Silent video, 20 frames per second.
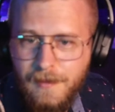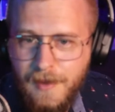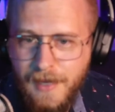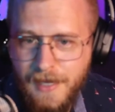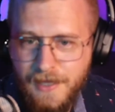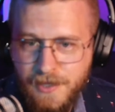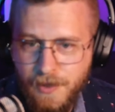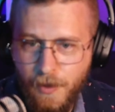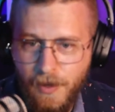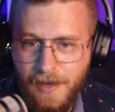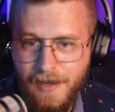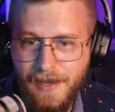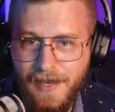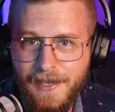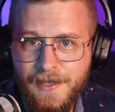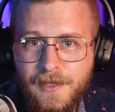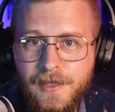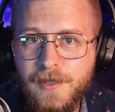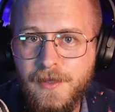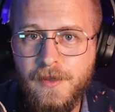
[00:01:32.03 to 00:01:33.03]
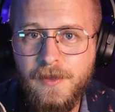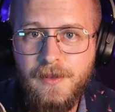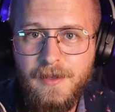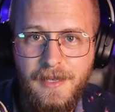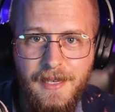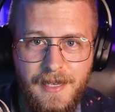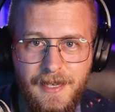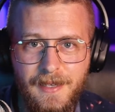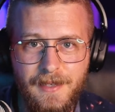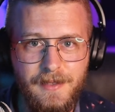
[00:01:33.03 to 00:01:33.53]
And so all I do
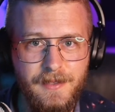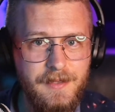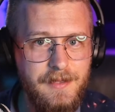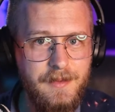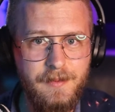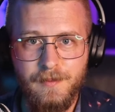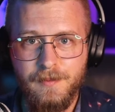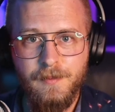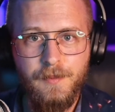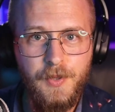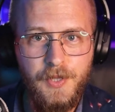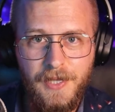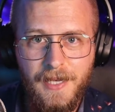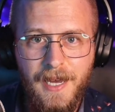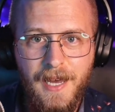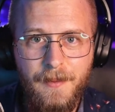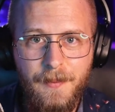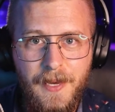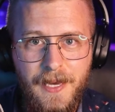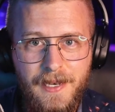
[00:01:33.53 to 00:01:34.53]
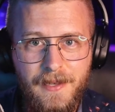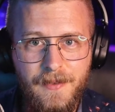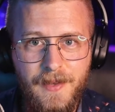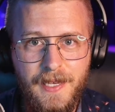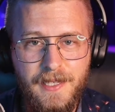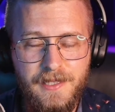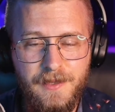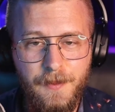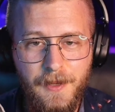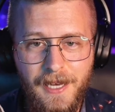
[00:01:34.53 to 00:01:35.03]
is put the iPad in
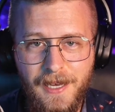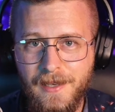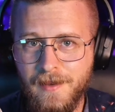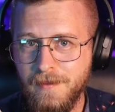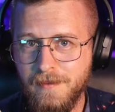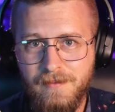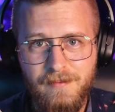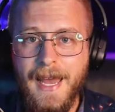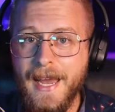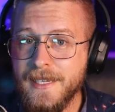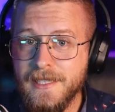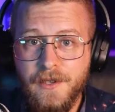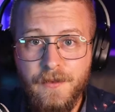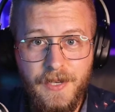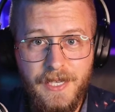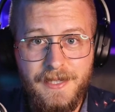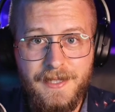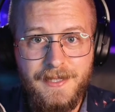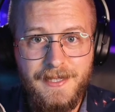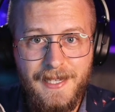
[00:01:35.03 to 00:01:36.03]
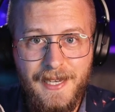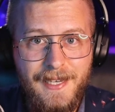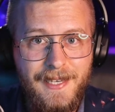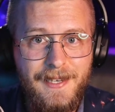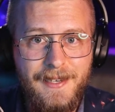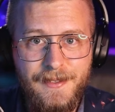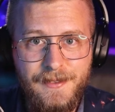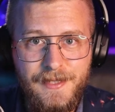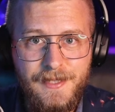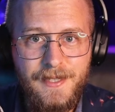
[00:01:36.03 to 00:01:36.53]
that spot, activate the
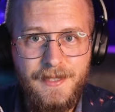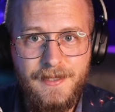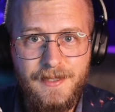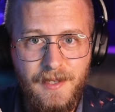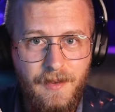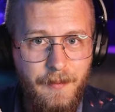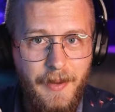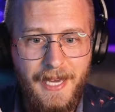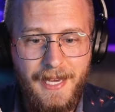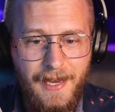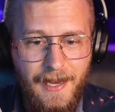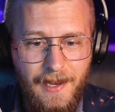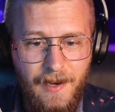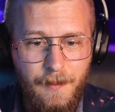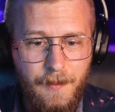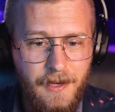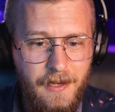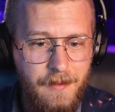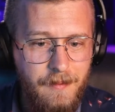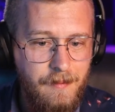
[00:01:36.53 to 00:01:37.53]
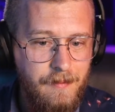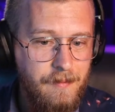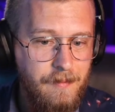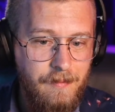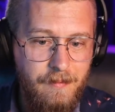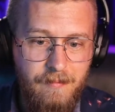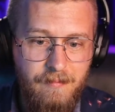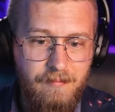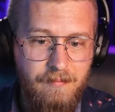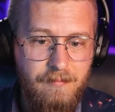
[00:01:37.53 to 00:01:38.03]
second instance of my camera,
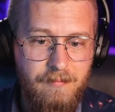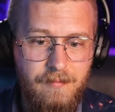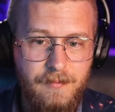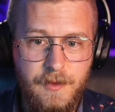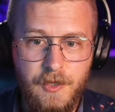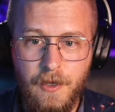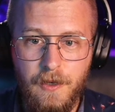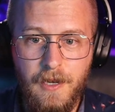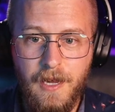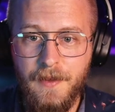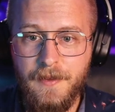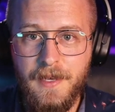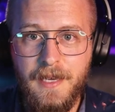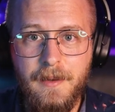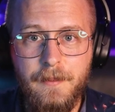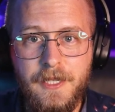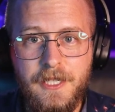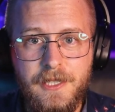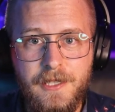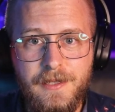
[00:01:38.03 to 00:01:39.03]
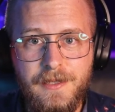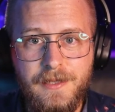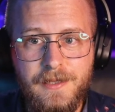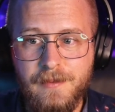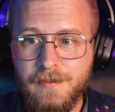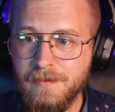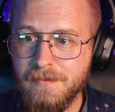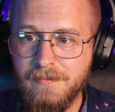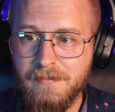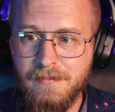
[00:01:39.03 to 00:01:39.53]
turn on the
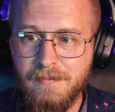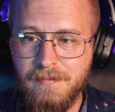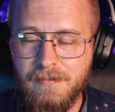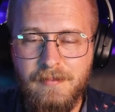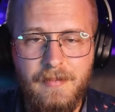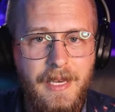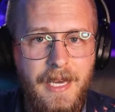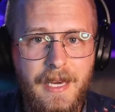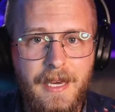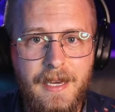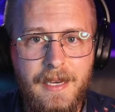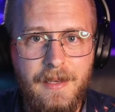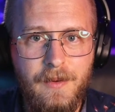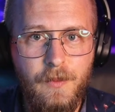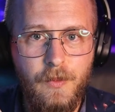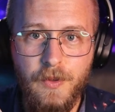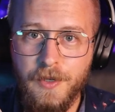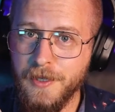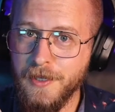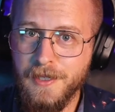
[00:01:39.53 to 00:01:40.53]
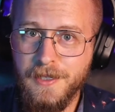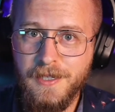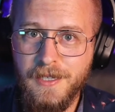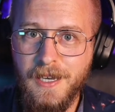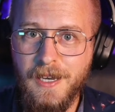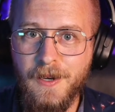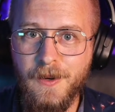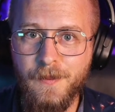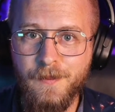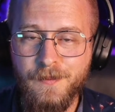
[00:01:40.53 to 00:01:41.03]
images, and we're good to
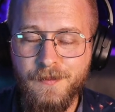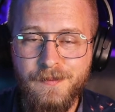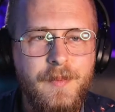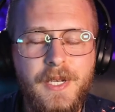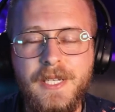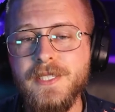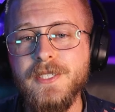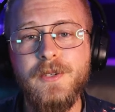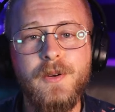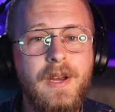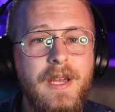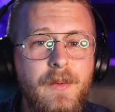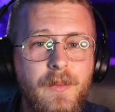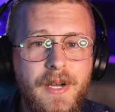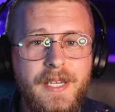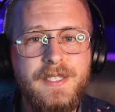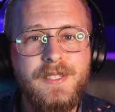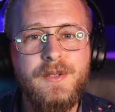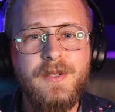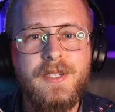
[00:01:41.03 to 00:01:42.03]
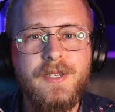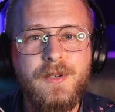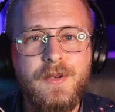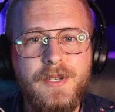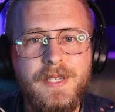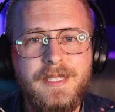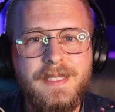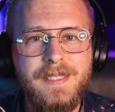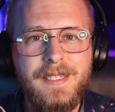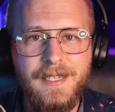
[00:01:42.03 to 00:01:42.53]
go. But it's a great way to
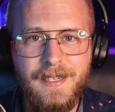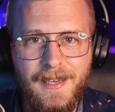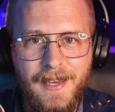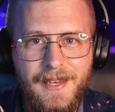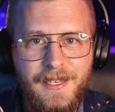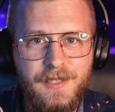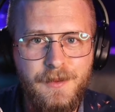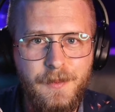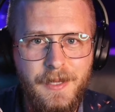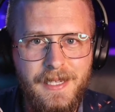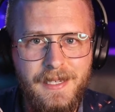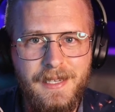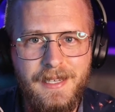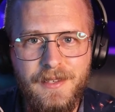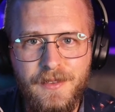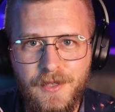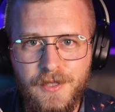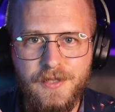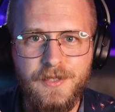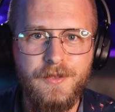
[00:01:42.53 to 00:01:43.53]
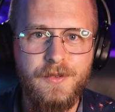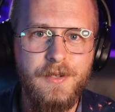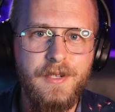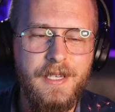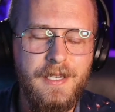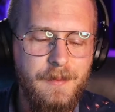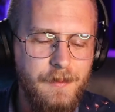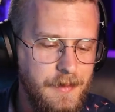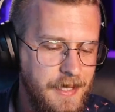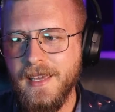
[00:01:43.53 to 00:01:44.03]
increase engagement in the
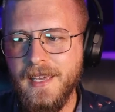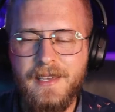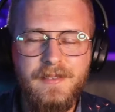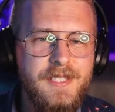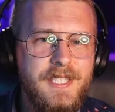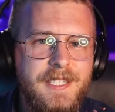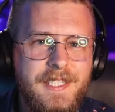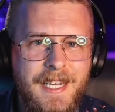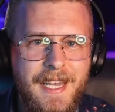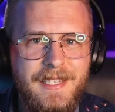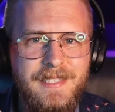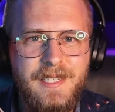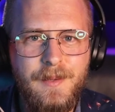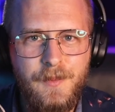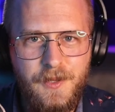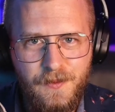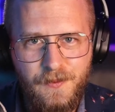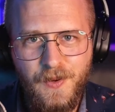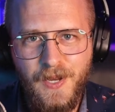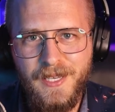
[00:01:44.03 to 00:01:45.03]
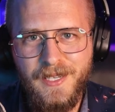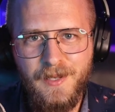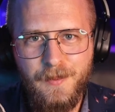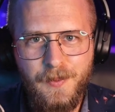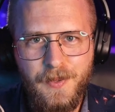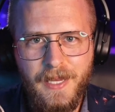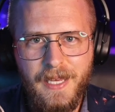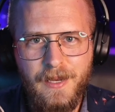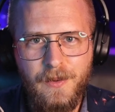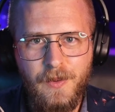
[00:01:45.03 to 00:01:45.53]
stream. It gives the chat something fun to
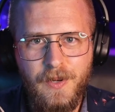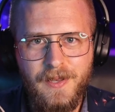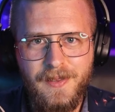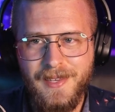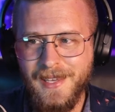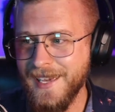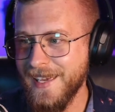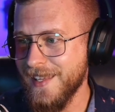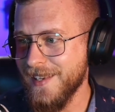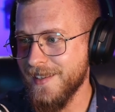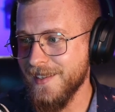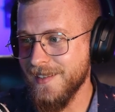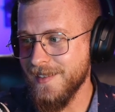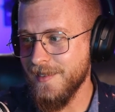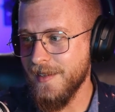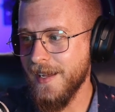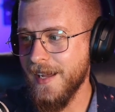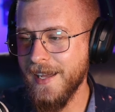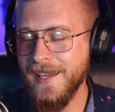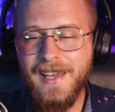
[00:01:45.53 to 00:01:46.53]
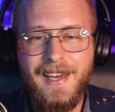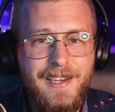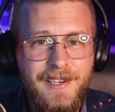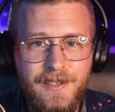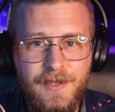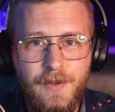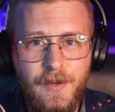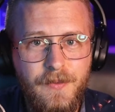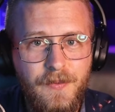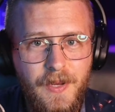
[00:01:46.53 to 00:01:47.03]
play with, and I kind of
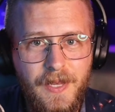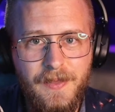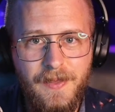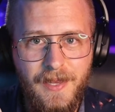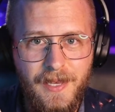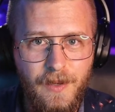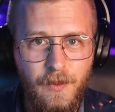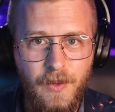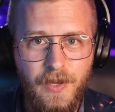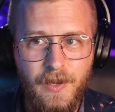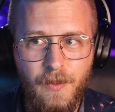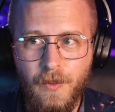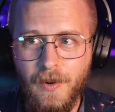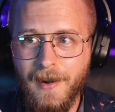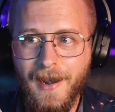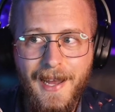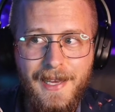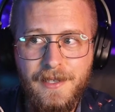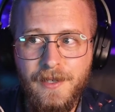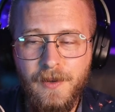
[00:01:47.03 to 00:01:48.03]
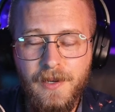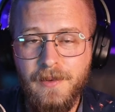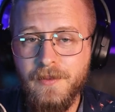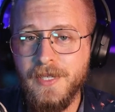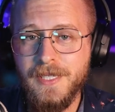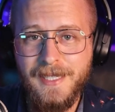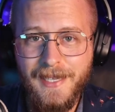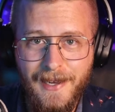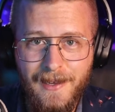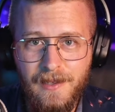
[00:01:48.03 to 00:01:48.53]
do a fun thing with it where I don't
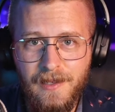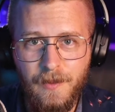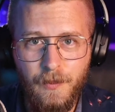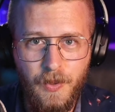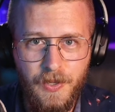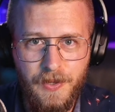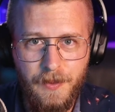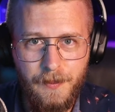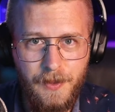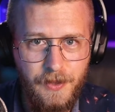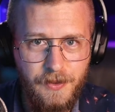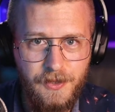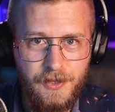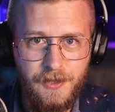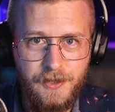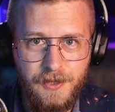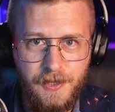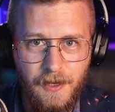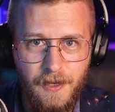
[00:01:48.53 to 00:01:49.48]
even tell them what the posters